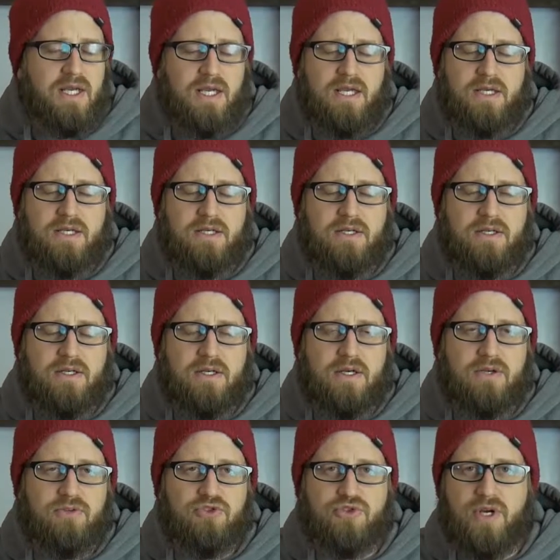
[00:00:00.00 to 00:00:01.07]
in
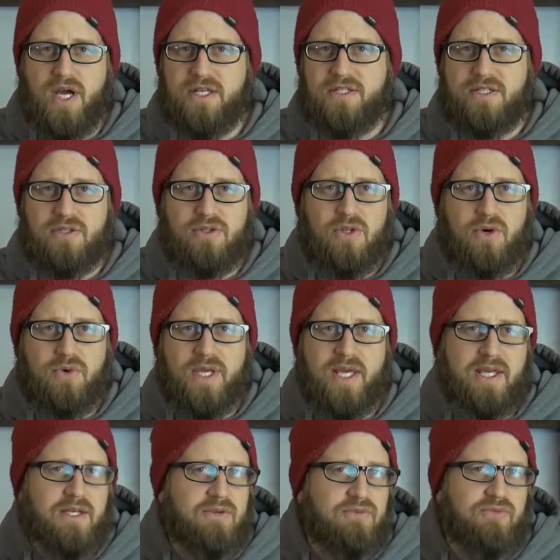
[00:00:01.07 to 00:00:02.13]
trying to
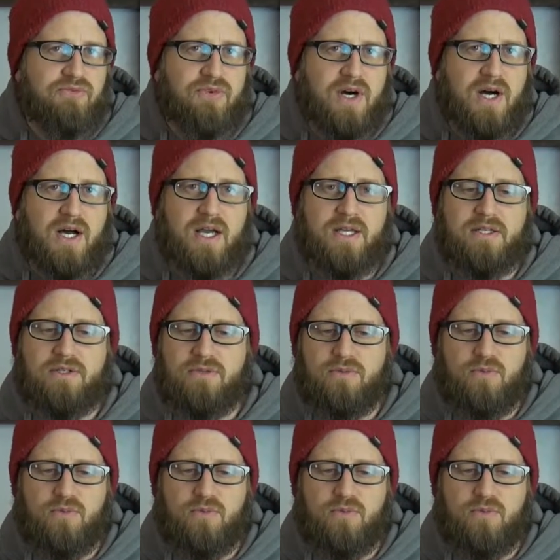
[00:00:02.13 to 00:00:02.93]
locate and find